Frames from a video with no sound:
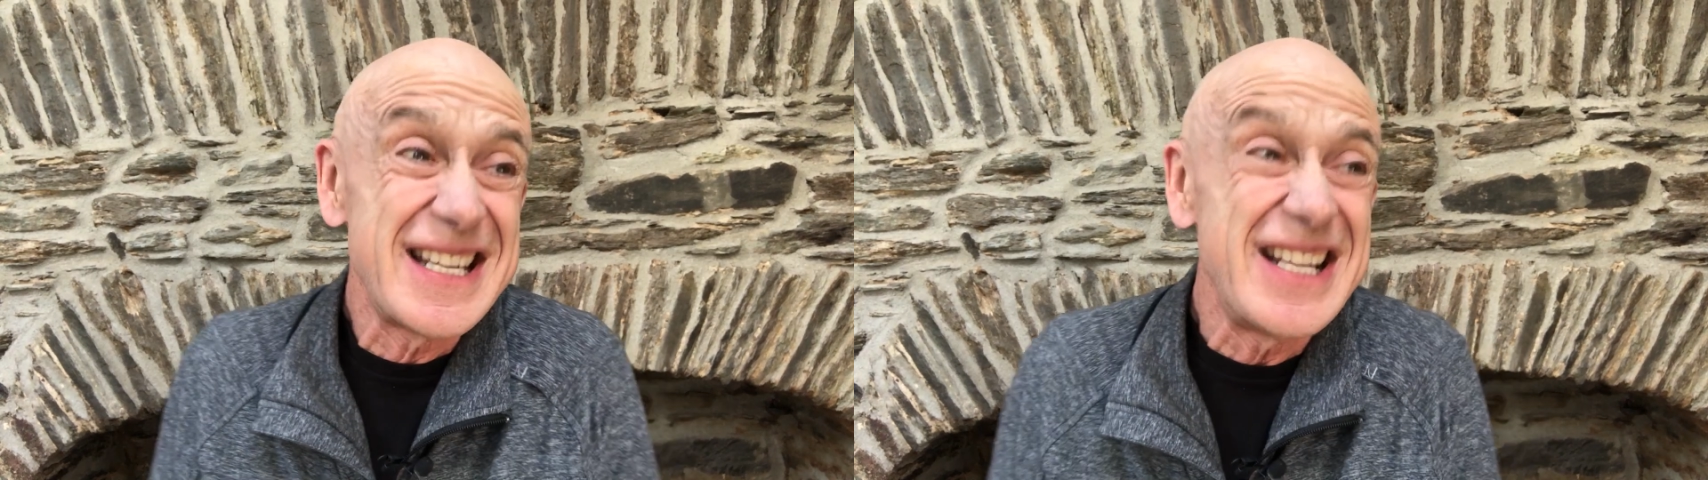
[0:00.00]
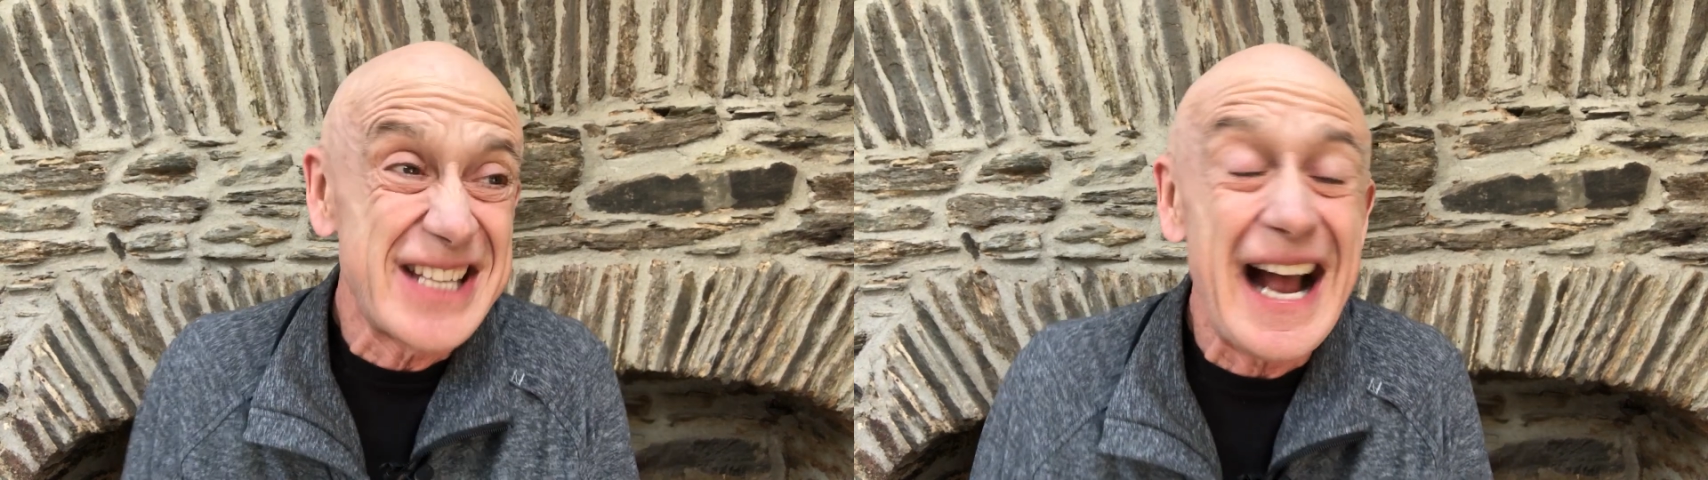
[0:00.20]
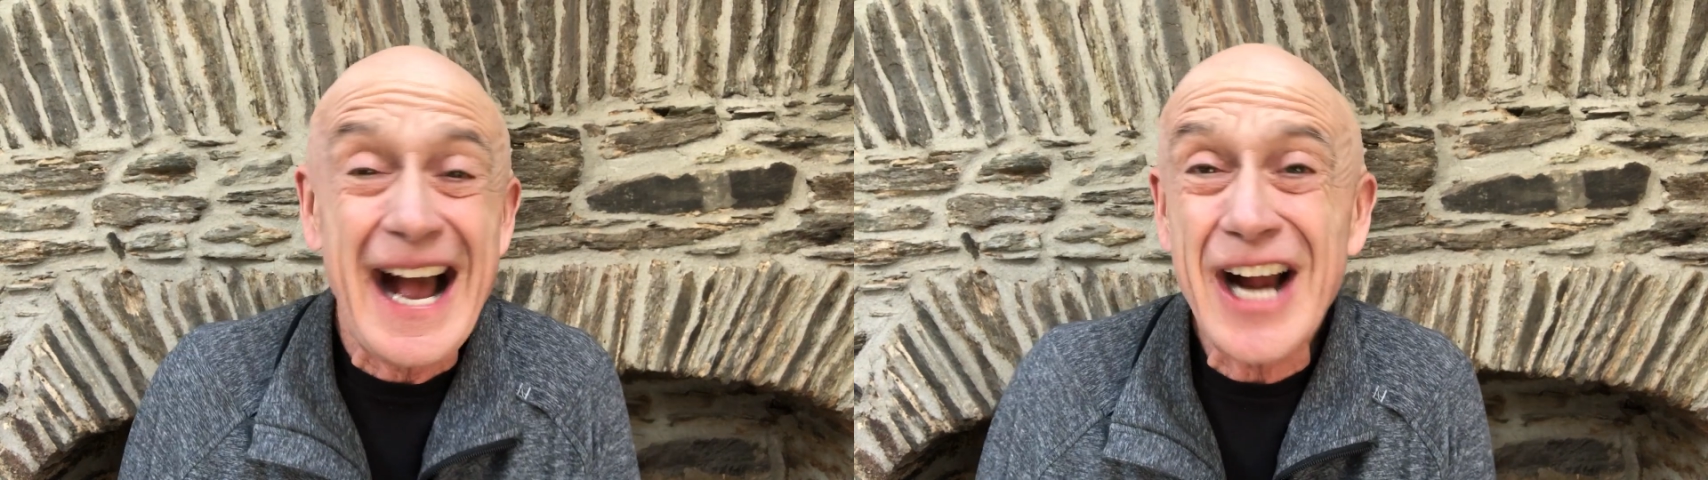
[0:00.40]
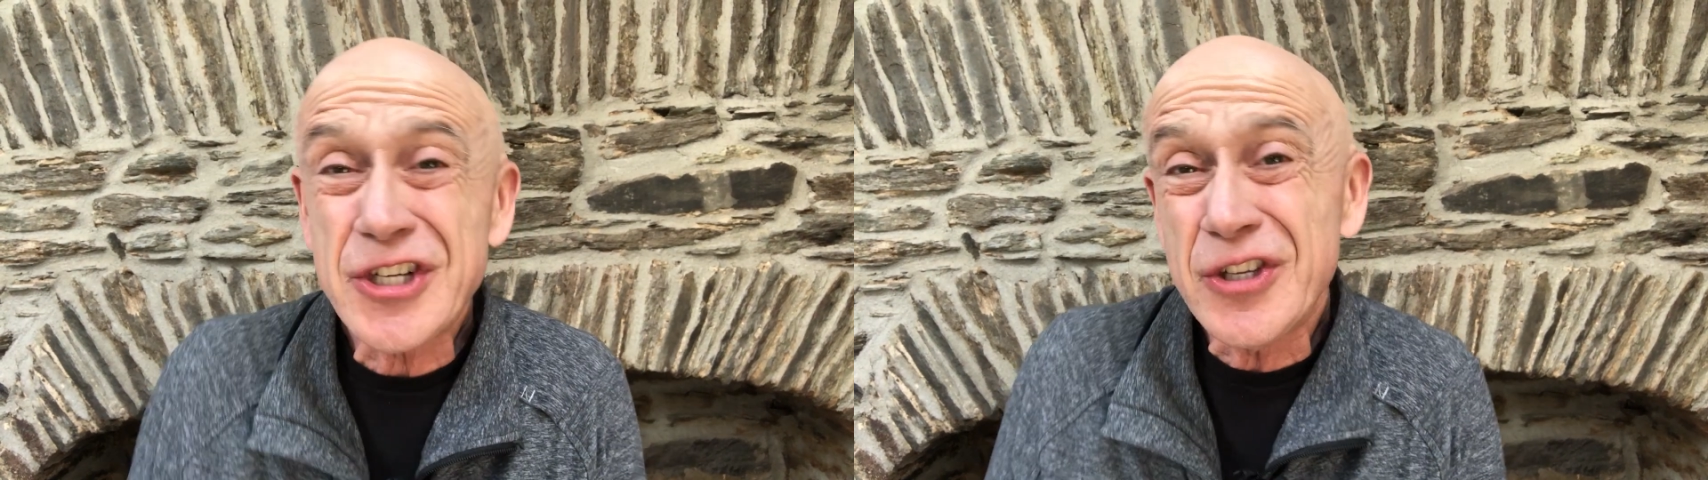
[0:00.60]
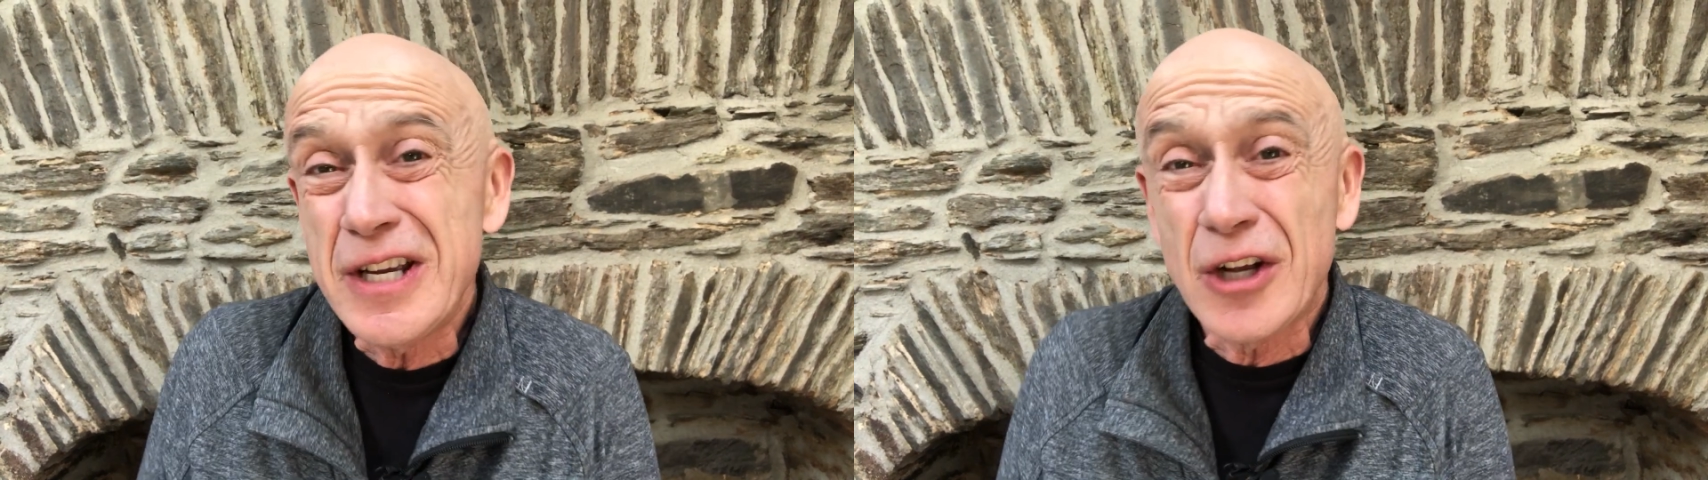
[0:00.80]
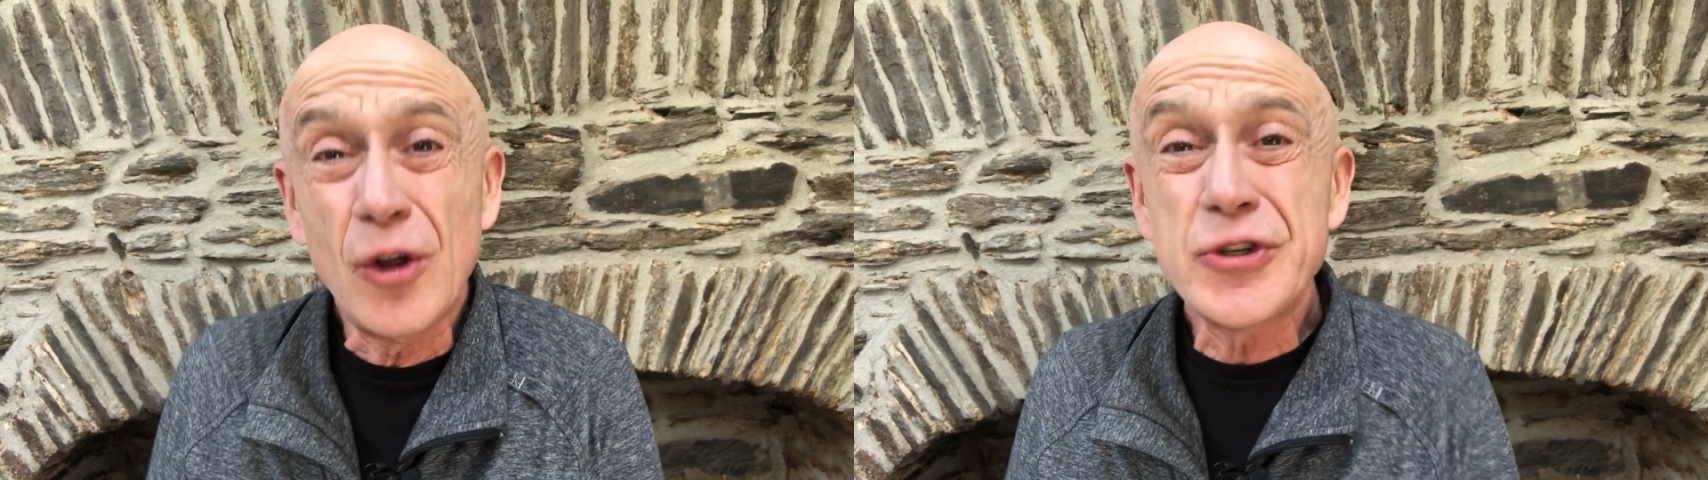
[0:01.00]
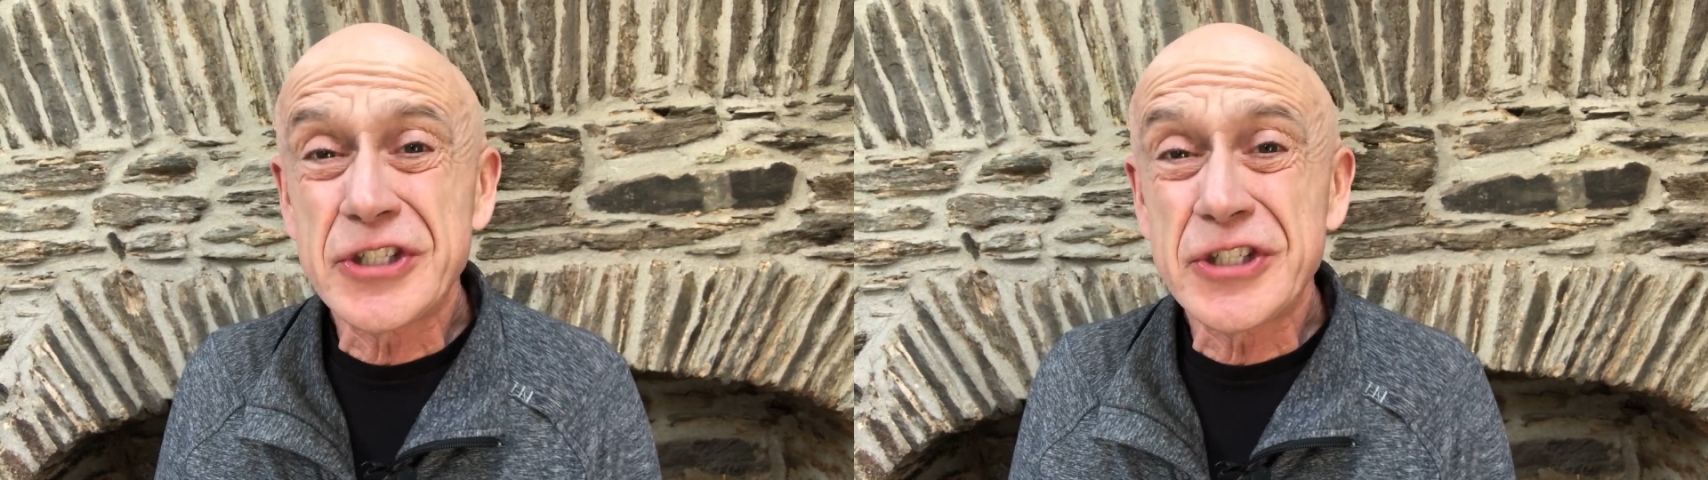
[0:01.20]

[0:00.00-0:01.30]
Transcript: it's actually close